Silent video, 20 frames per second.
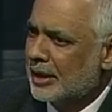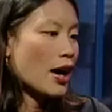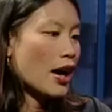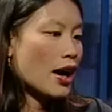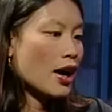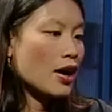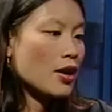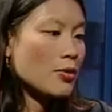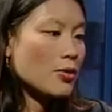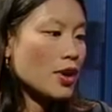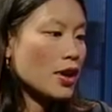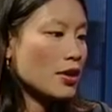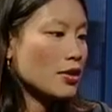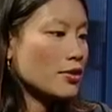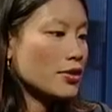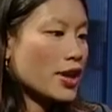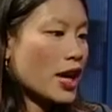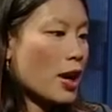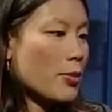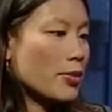Well,
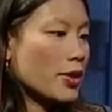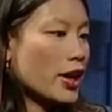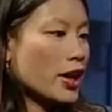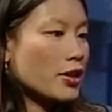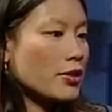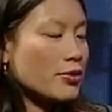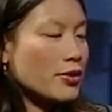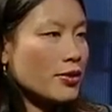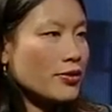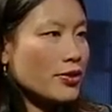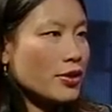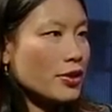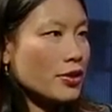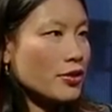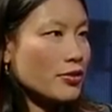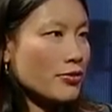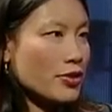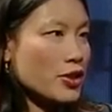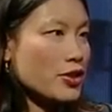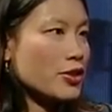Capilano River
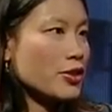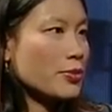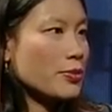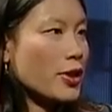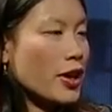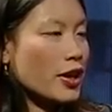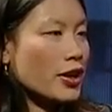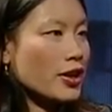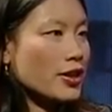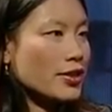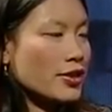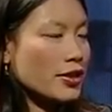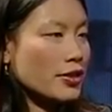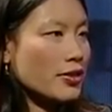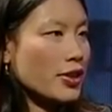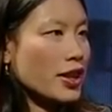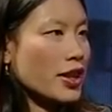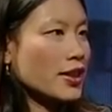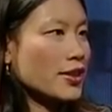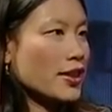Regional Park is a
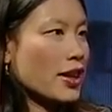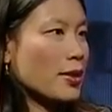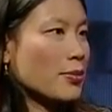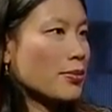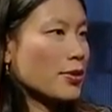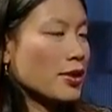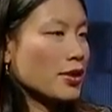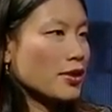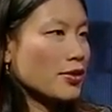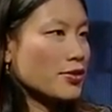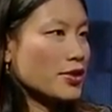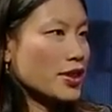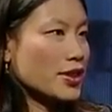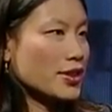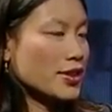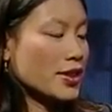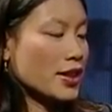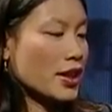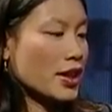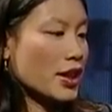great example of
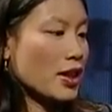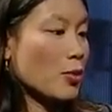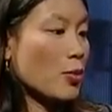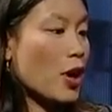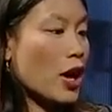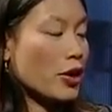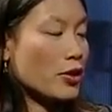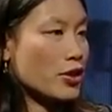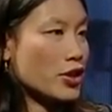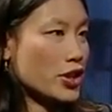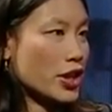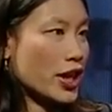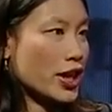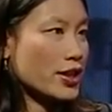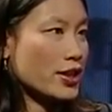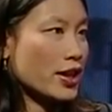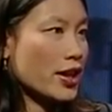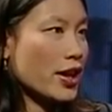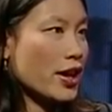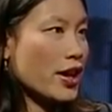just a
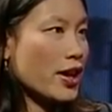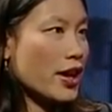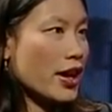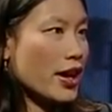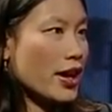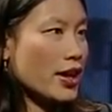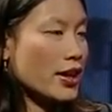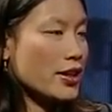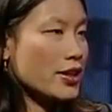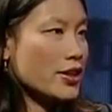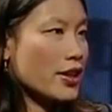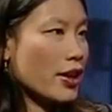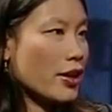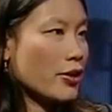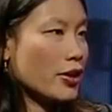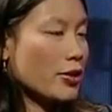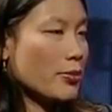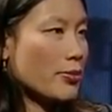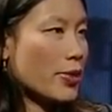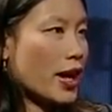watershed and our
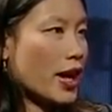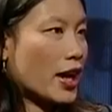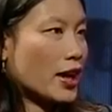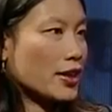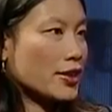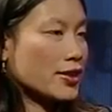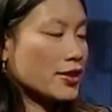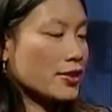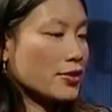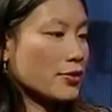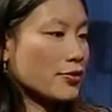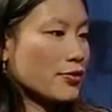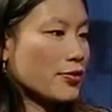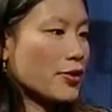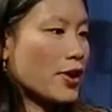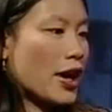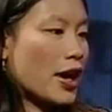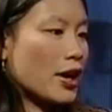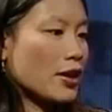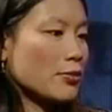impacts of
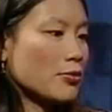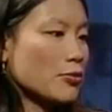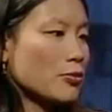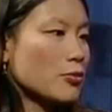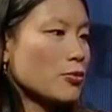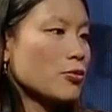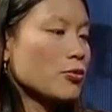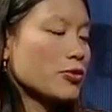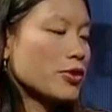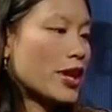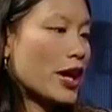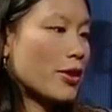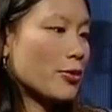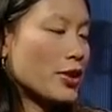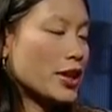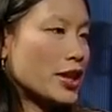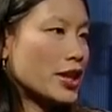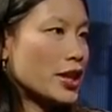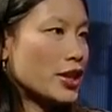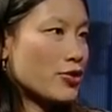that we
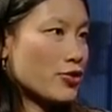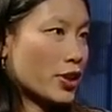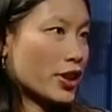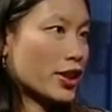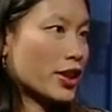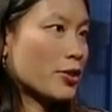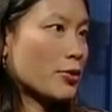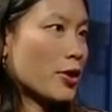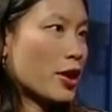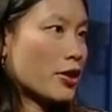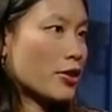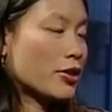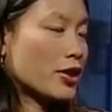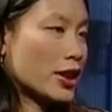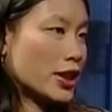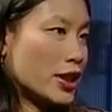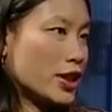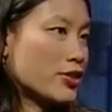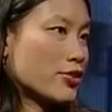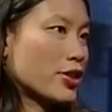need drinking water,
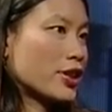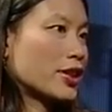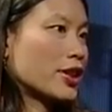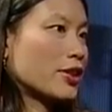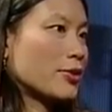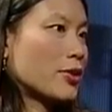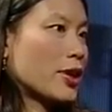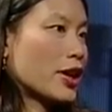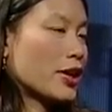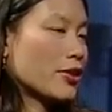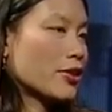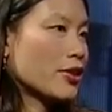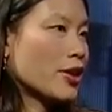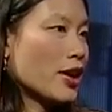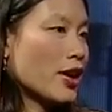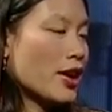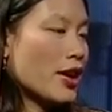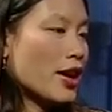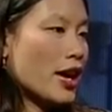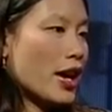clean drinking water,
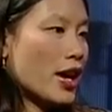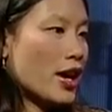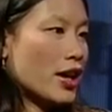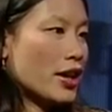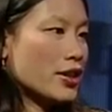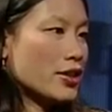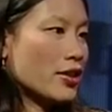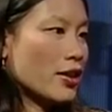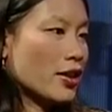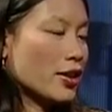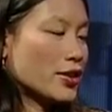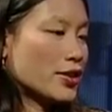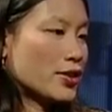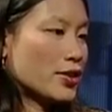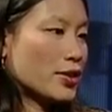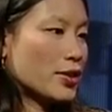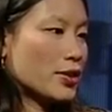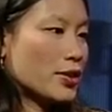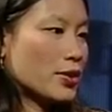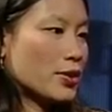and
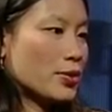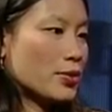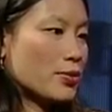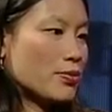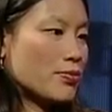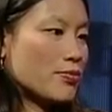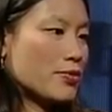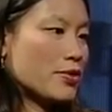also